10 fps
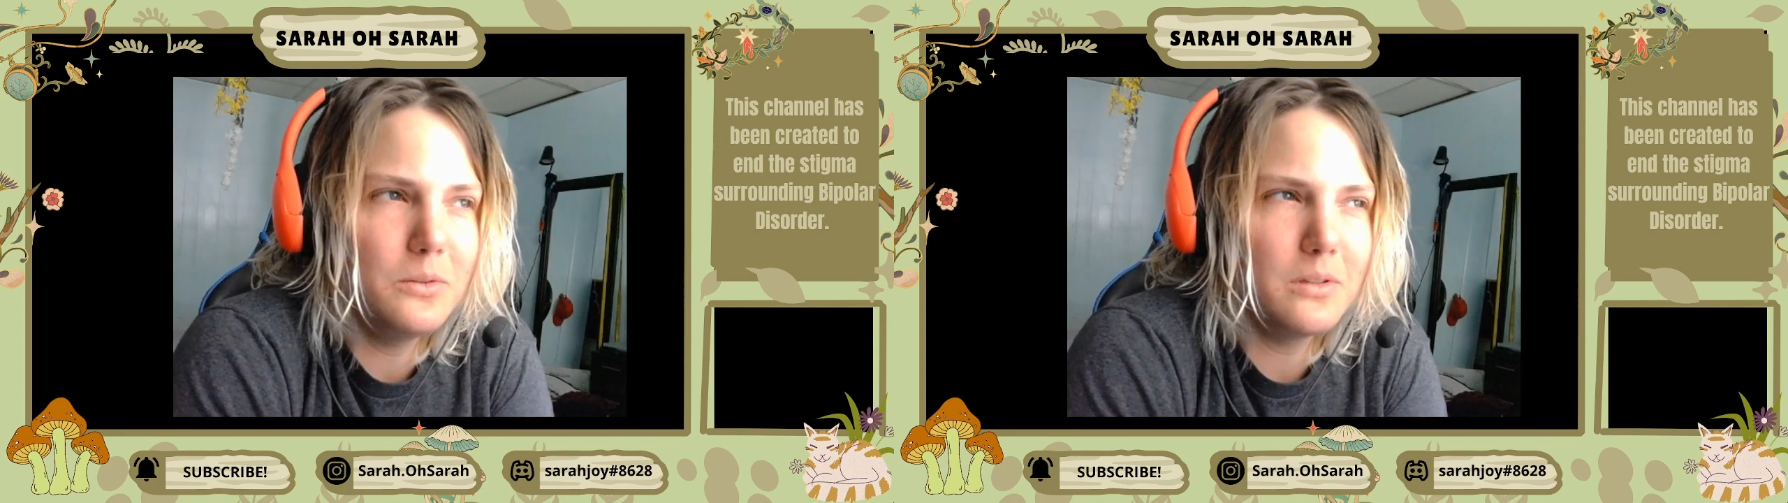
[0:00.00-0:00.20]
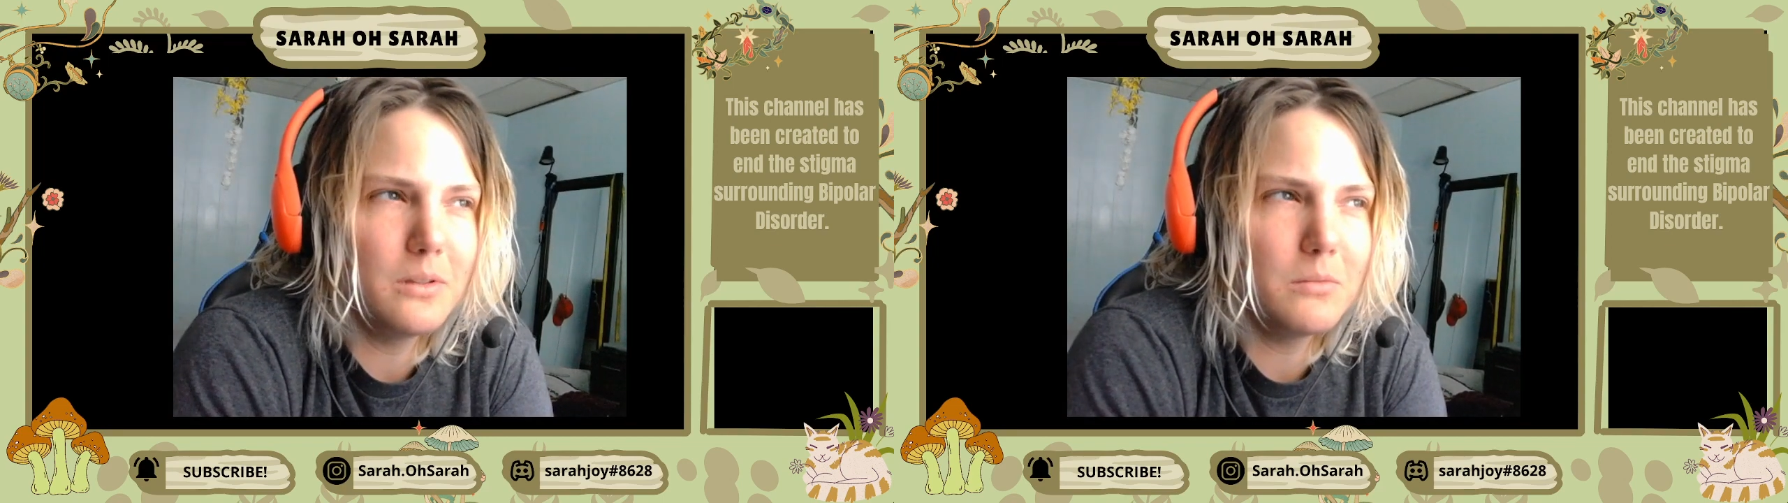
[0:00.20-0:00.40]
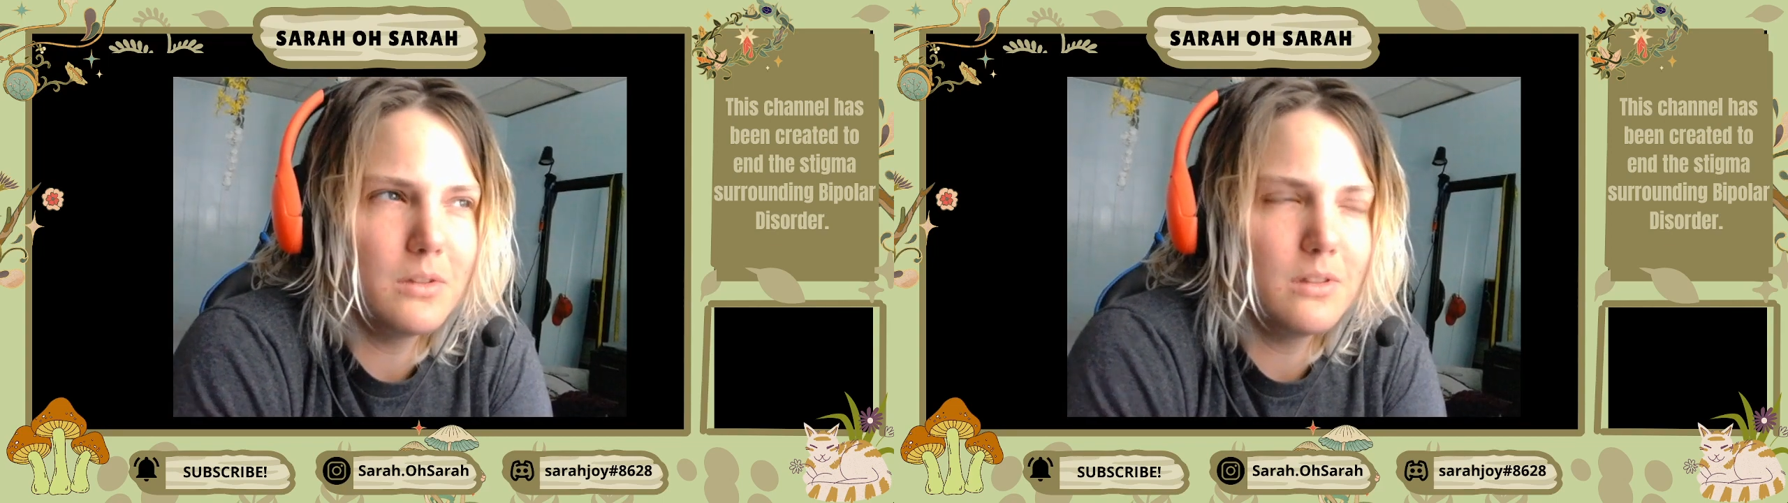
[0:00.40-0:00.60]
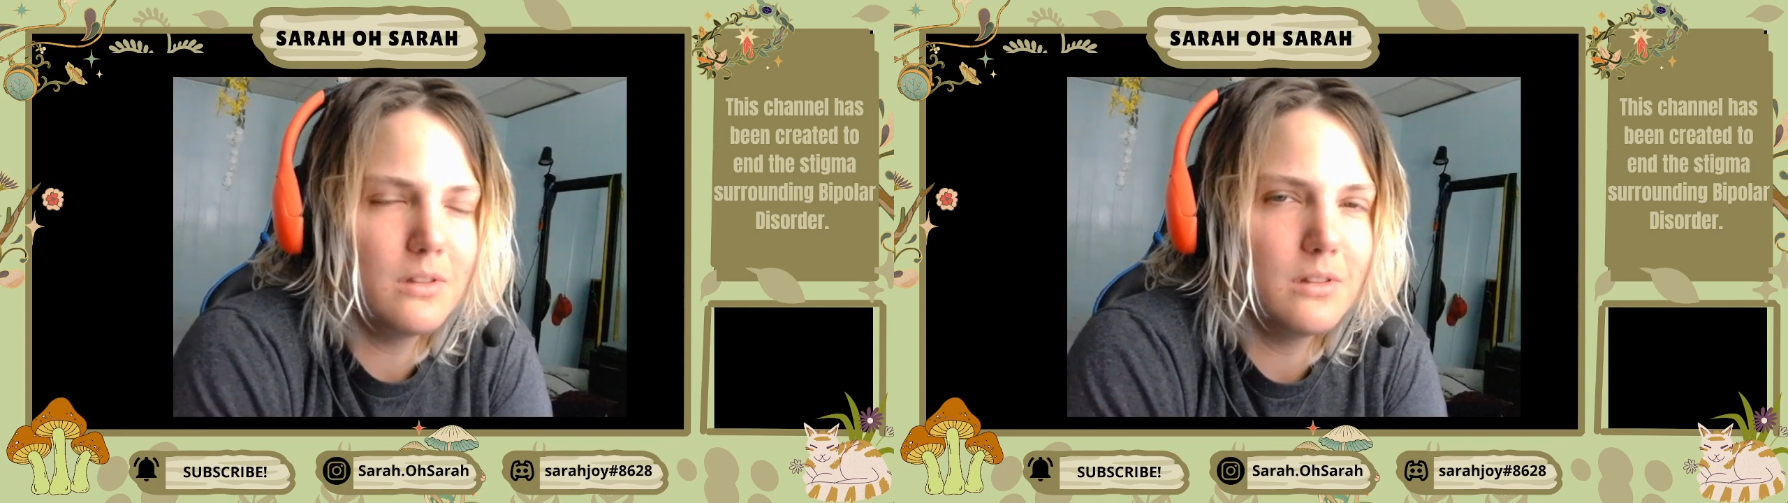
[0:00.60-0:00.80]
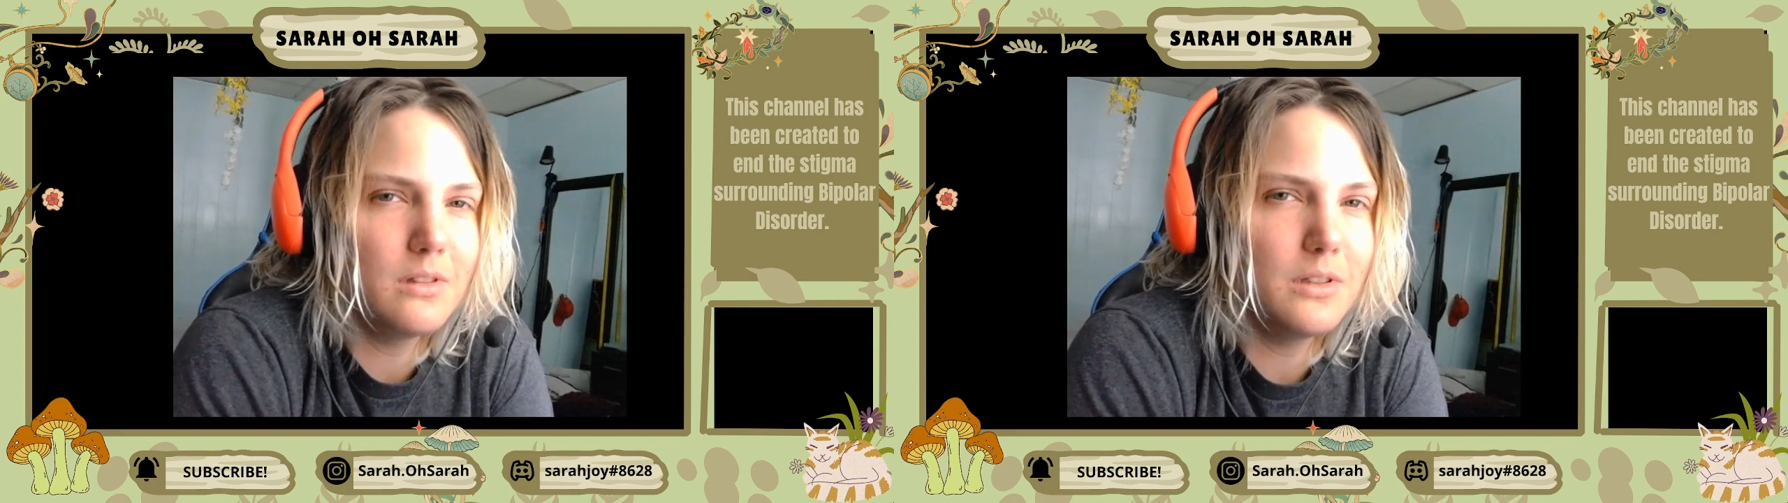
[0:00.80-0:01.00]

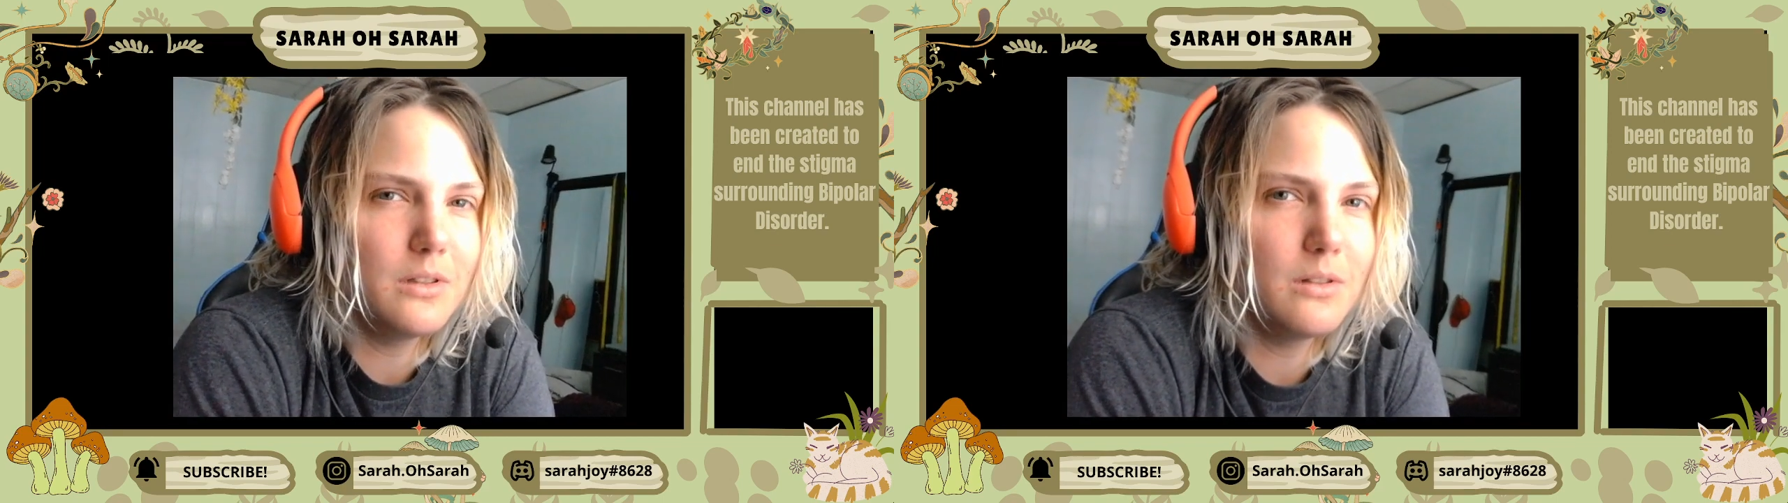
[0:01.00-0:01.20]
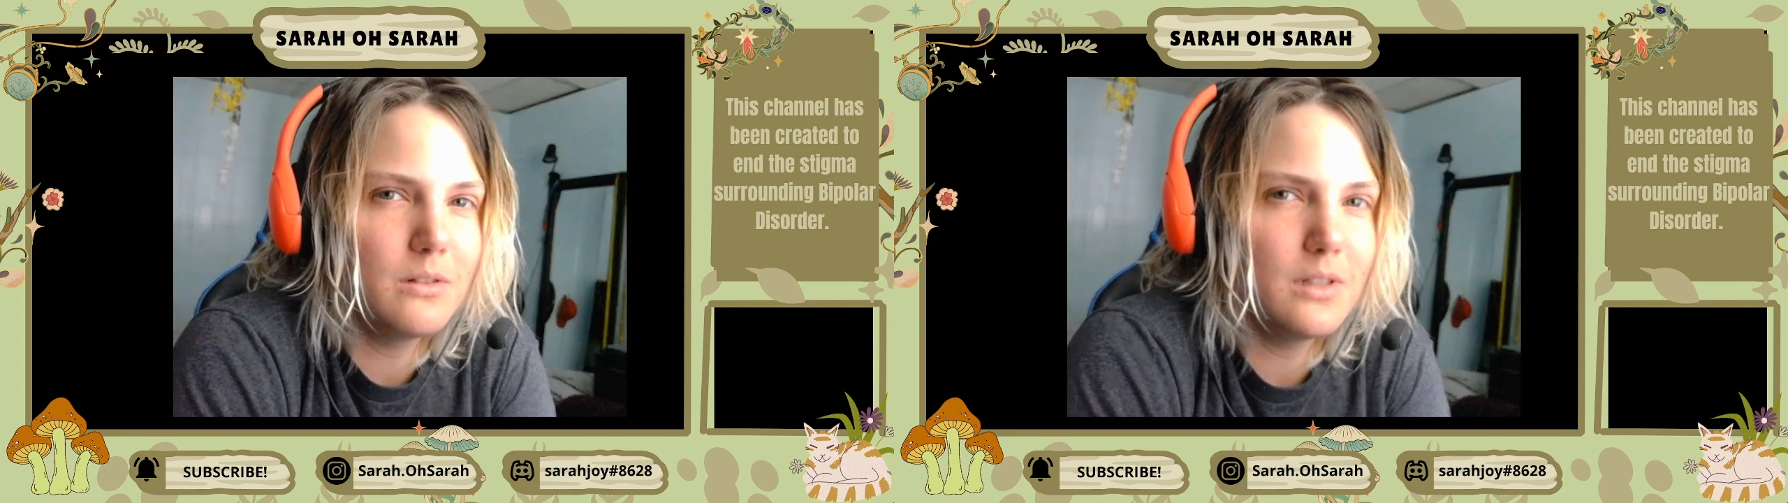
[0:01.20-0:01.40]
something, you know,